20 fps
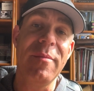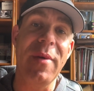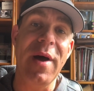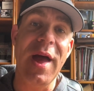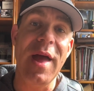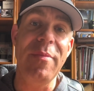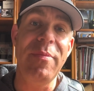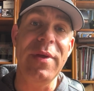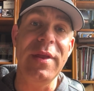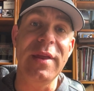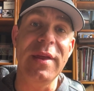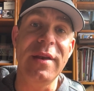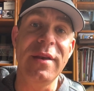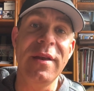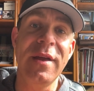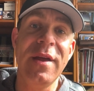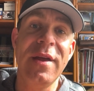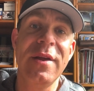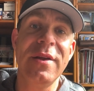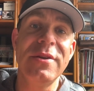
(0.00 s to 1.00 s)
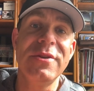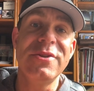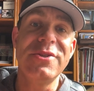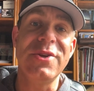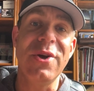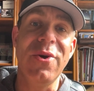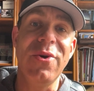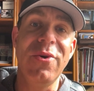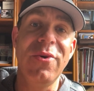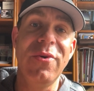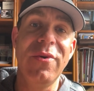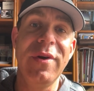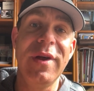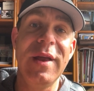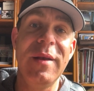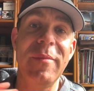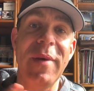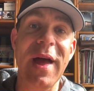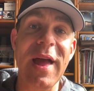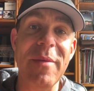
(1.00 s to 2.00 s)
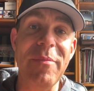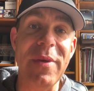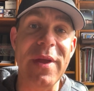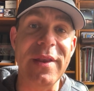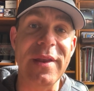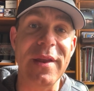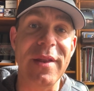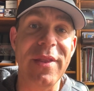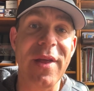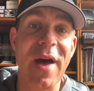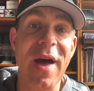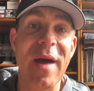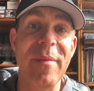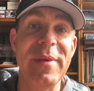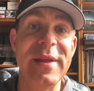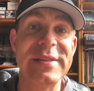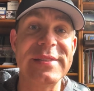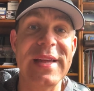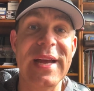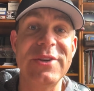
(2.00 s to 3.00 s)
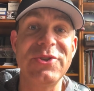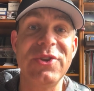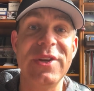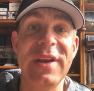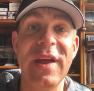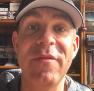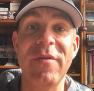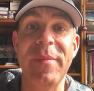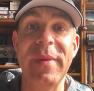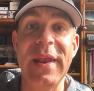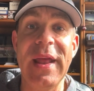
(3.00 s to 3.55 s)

my opinion so in my opinion the hobby has actually never been